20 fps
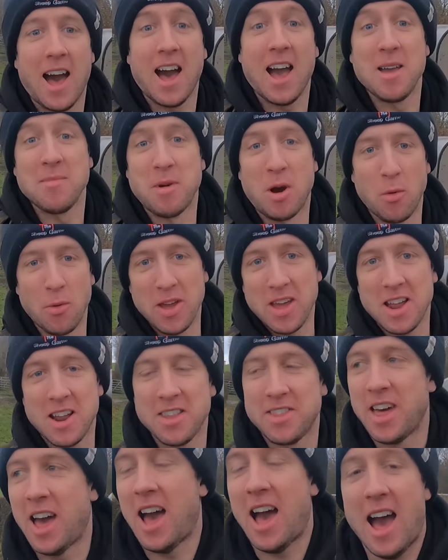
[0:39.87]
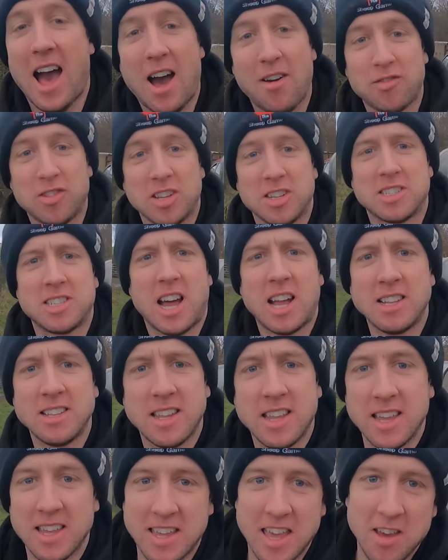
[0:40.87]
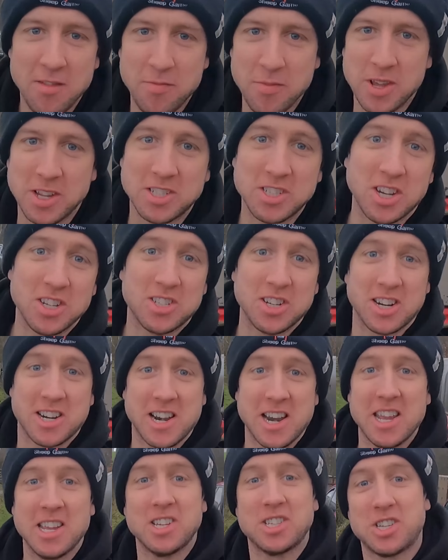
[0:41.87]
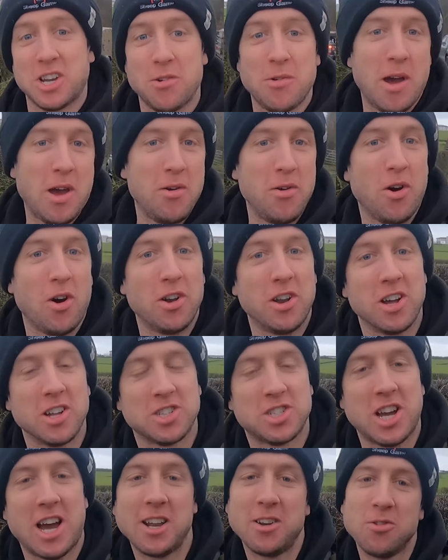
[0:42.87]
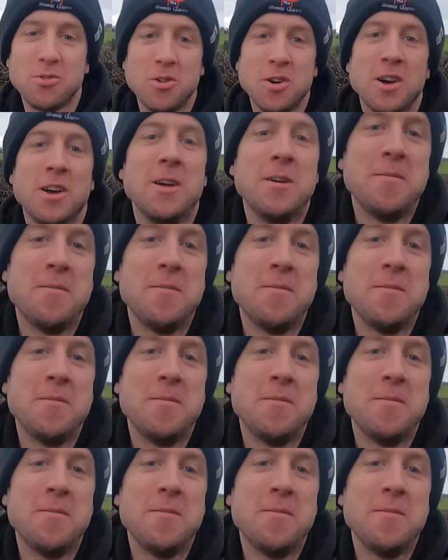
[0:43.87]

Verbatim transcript: I'm aware that after Sandy gave me such a great shout out on her channel